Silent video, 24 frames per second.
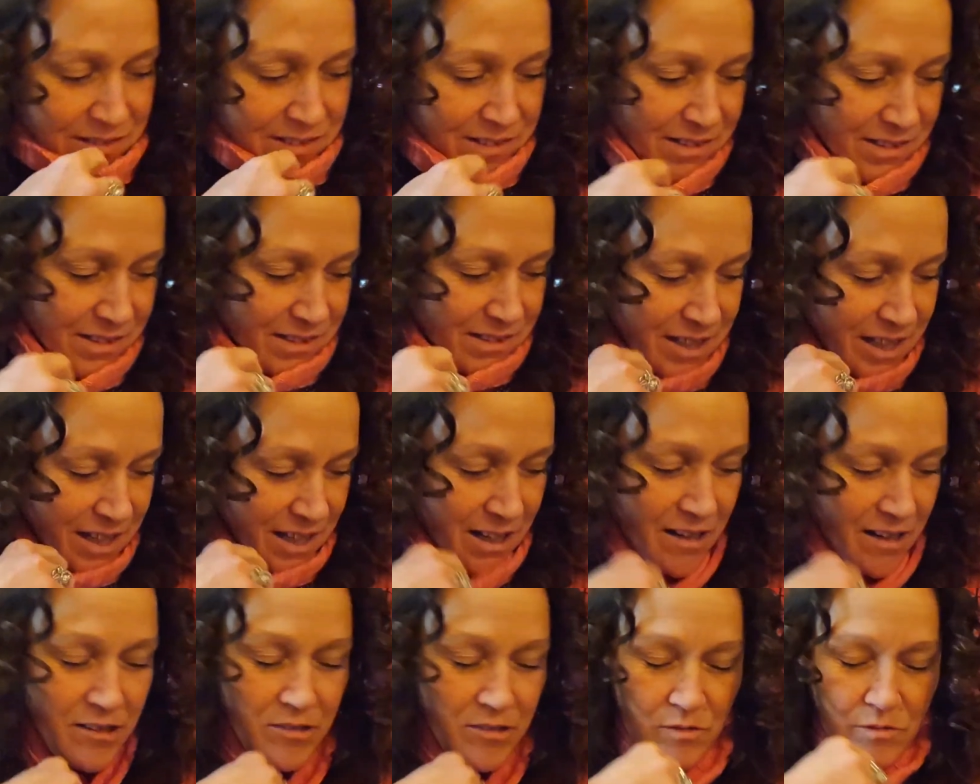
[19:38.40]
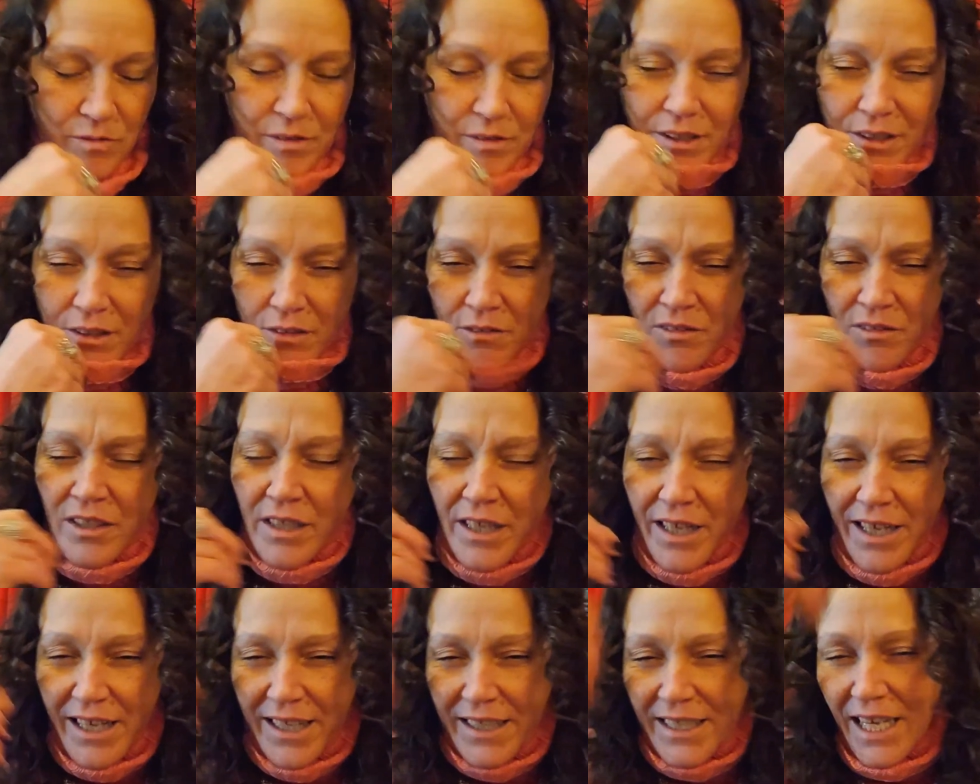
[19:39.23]
Yeah, I don't know.
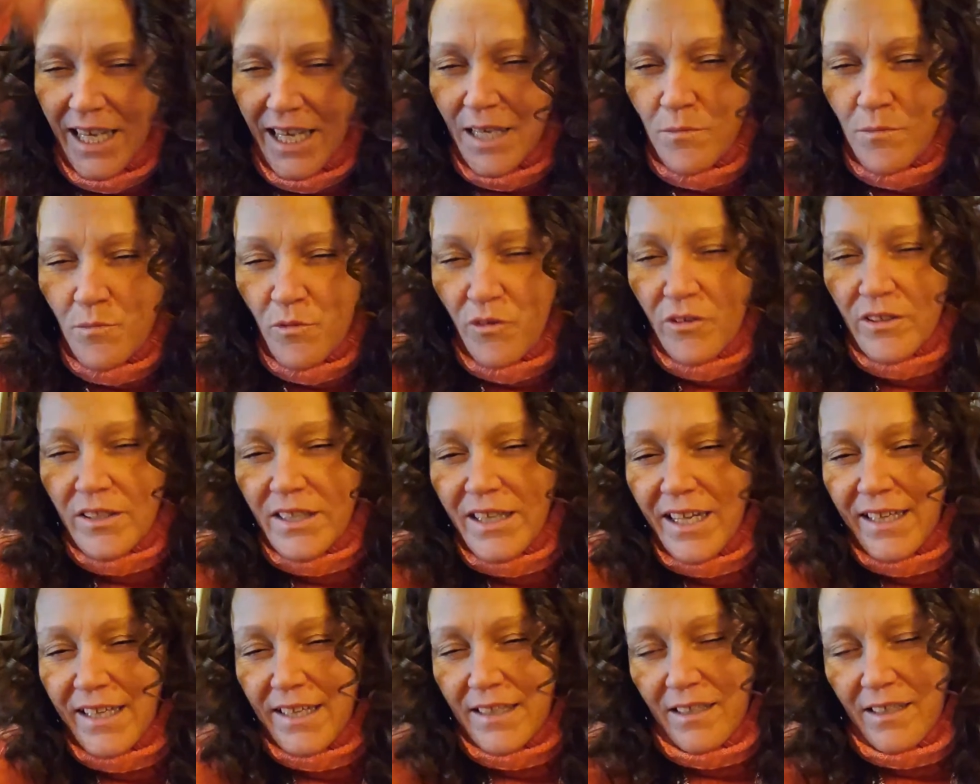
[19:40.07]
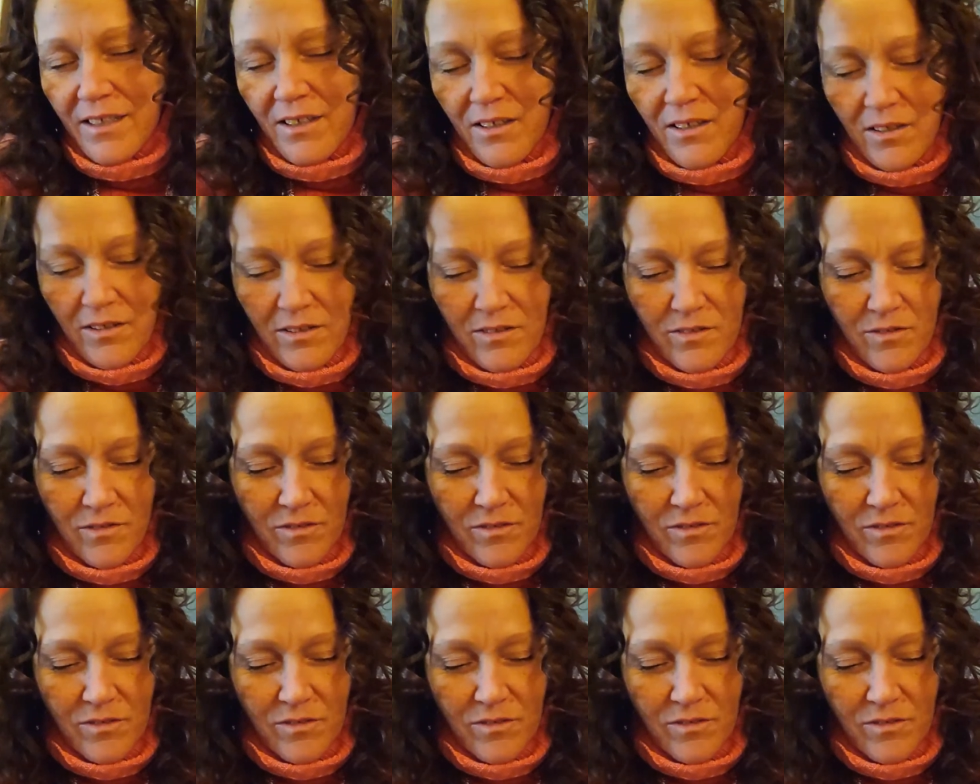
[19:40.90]
It came on like a